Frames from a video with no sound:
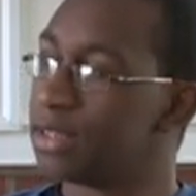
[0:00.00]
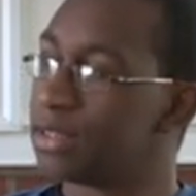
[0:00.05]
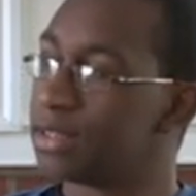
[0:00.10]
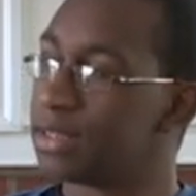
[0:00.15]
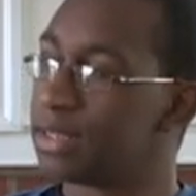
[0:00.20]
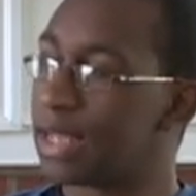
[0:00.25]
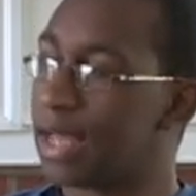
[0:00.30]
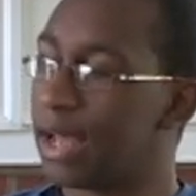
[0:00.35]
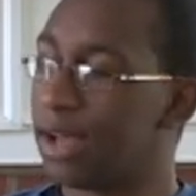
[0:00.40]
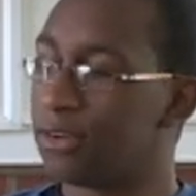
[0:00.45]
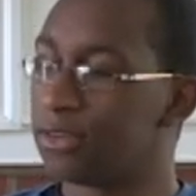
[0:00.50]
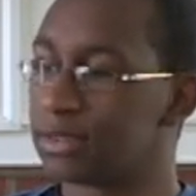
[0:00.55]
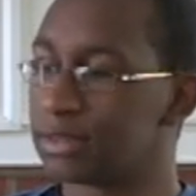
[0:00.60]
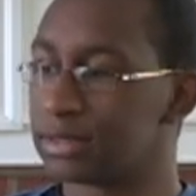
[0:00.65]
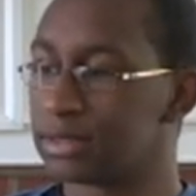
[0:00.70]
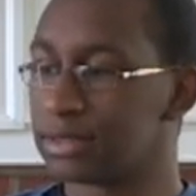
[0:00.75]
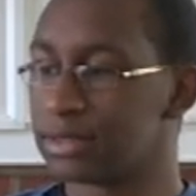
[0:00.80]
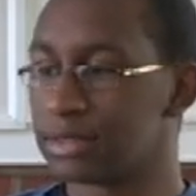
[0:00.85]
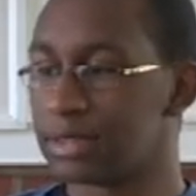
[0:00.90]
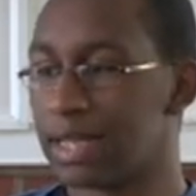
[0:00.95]
the
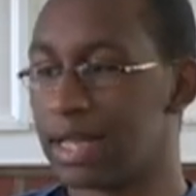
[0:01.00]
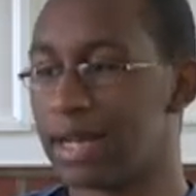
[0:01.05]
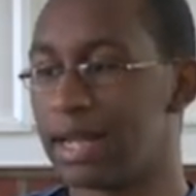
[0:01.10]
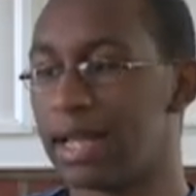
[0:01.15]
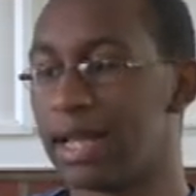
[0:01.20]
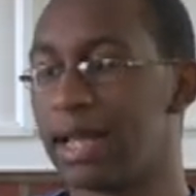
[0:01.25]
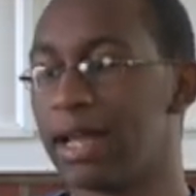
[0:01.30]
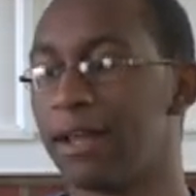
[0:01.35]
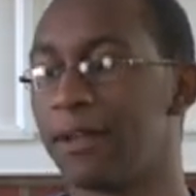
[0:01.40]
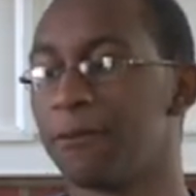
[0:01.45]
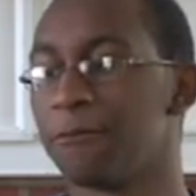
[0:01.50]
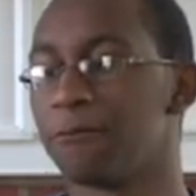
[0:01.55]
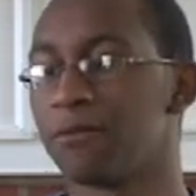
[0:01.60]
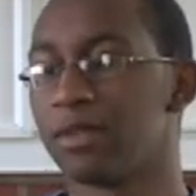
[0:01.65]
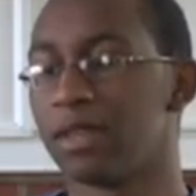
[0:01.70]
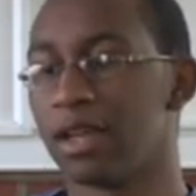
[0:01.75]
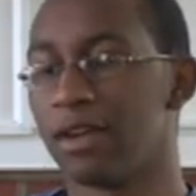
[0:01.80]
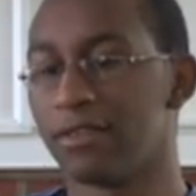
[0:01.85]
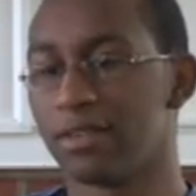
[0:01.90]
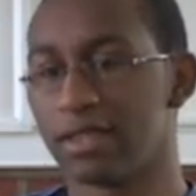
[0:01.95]
house that
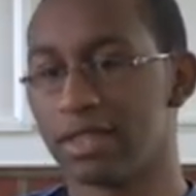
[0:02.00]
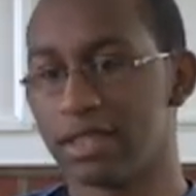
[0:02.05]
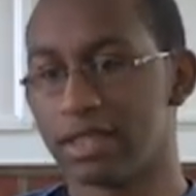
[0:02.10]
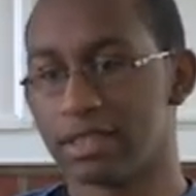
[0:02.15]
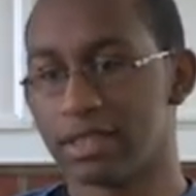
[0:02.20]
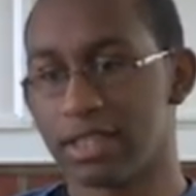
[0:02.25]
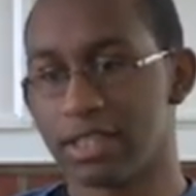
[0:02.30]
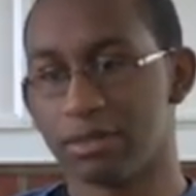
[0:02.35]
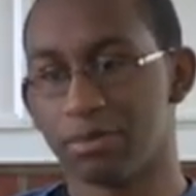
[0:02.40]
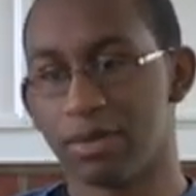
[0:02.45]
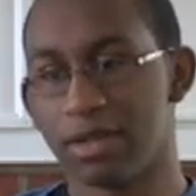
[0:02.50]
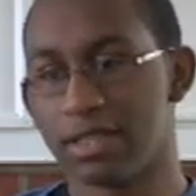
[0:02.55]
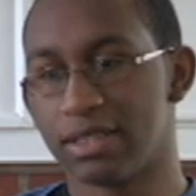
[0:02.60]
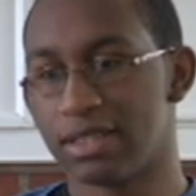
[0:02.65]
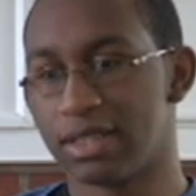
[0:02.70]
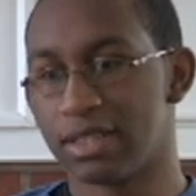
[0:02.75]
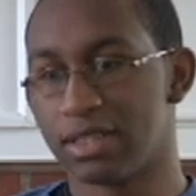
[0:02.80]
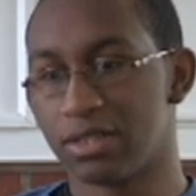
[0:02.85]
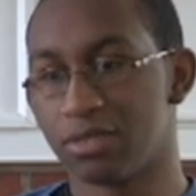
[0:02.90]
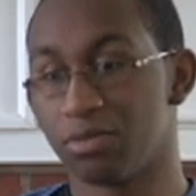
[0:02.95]
everything takes place
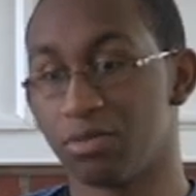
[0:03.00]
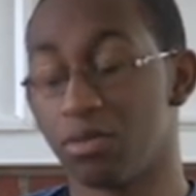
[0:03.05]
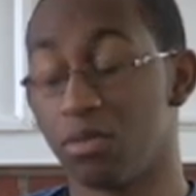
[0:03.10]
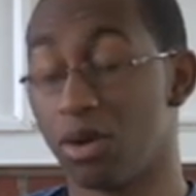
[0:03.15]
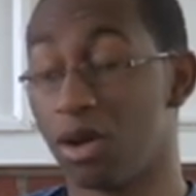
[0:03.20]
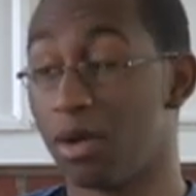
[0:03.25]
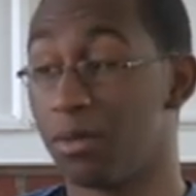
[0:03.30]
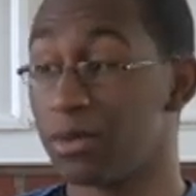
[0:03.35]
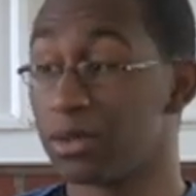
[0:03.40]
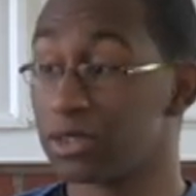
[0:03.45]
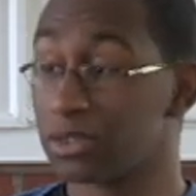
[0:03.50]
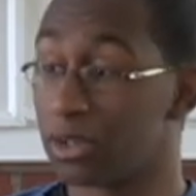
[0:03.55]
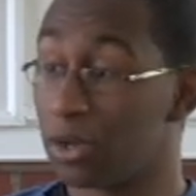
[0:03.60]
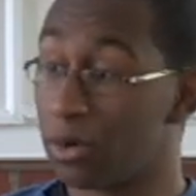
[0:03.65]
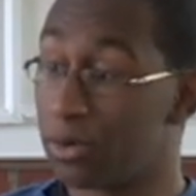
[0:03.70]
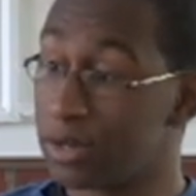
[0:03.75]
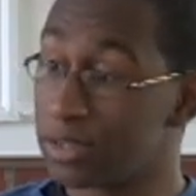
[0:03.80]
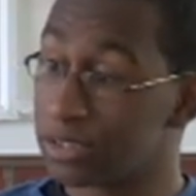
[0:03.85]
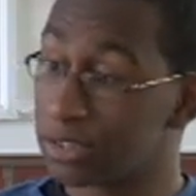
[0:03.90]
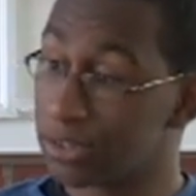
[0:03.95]
in is almost
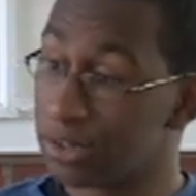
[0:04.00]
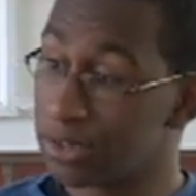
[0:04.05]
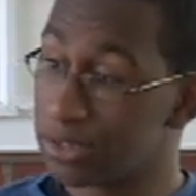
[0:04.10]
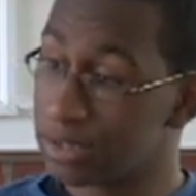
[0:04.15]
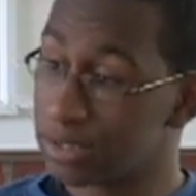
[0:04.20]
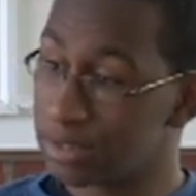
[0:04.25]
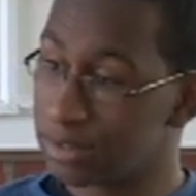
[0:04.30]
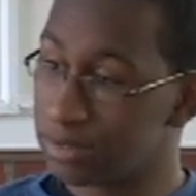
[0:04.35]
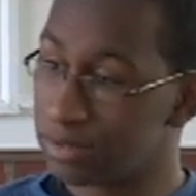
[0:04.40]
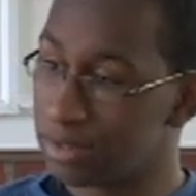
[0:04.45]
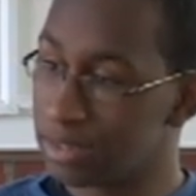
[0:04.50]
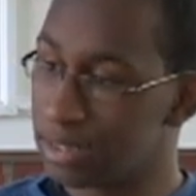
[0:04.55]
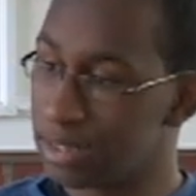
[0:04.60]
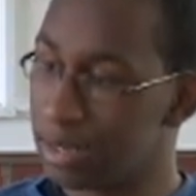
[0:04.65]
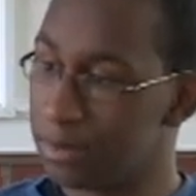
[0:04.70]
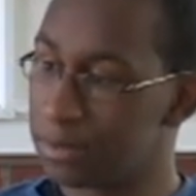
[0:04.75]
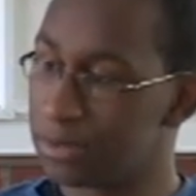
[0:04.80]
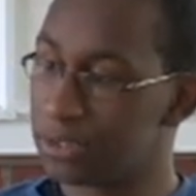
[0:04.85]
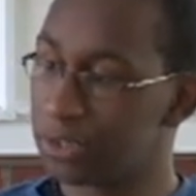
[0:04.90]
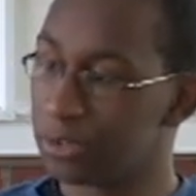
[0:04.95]
always hers, and
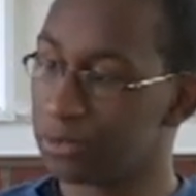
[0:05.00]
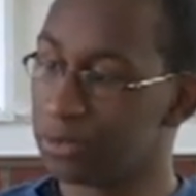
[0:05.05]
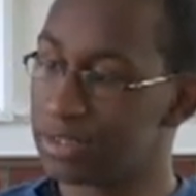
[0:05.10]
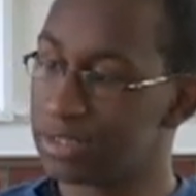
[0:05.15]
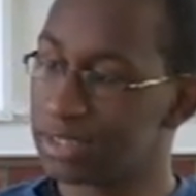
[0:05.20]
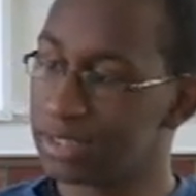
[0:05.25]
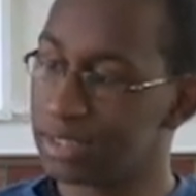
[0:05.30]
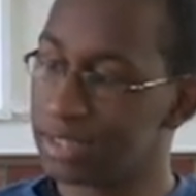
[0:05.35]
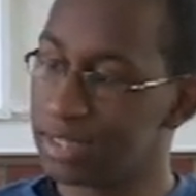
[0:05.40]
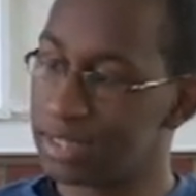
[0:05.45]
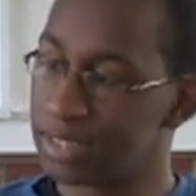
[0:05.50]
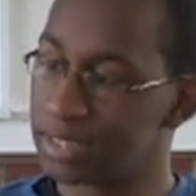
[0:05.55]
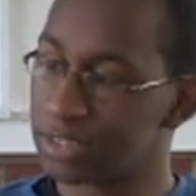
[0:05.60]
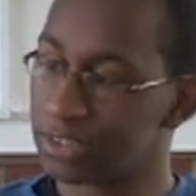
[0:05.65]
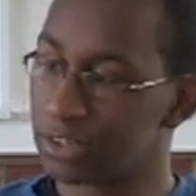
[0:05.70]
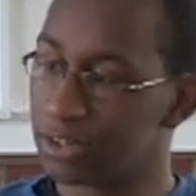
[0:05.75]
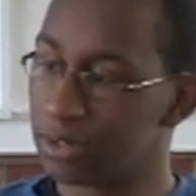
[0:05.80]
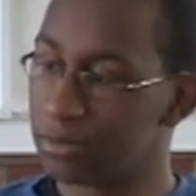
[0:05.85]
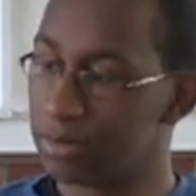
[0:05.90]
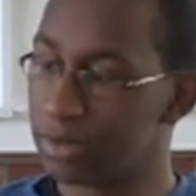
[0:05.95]
up until recently it
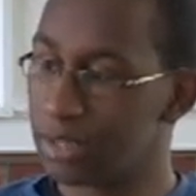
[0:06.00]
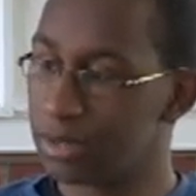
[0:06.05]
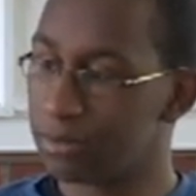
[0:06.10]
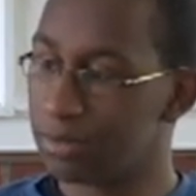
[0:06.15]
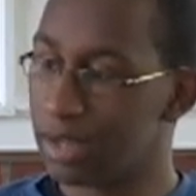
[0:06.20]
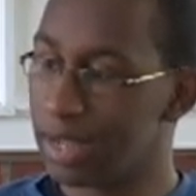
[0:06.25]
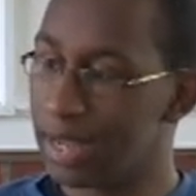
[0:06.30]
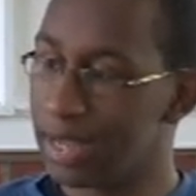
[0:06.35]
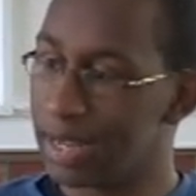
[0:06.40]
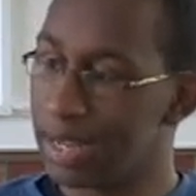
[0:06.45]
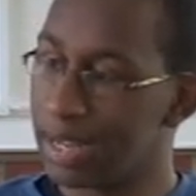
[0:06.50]
started being my